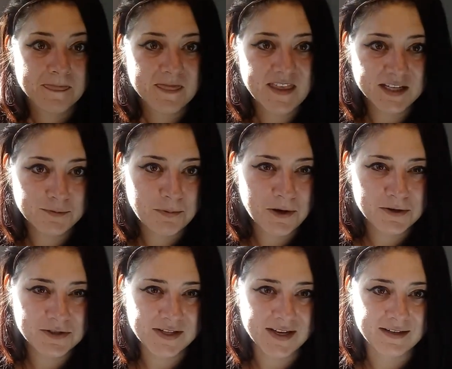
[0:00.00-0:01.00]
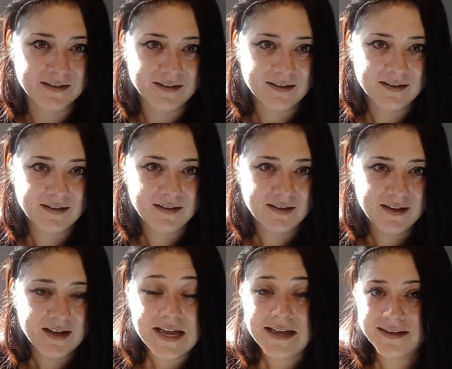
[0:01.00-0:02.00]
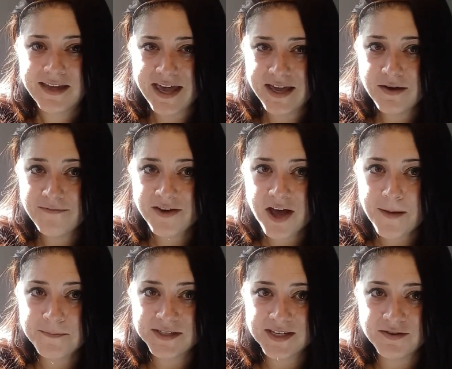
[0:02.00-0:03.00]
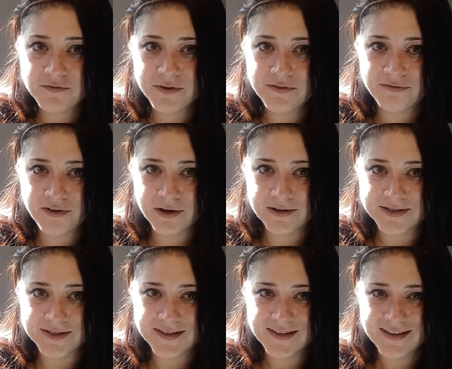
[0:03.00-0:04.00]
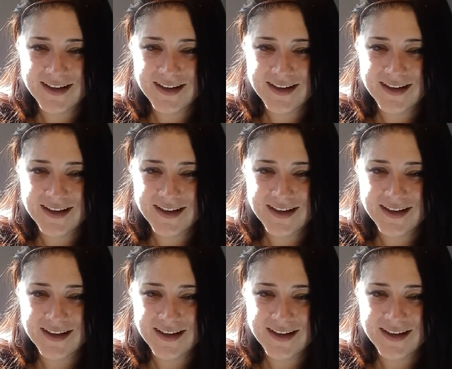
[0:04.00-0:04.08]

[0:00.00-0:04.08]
This person, King of Cups in reverse,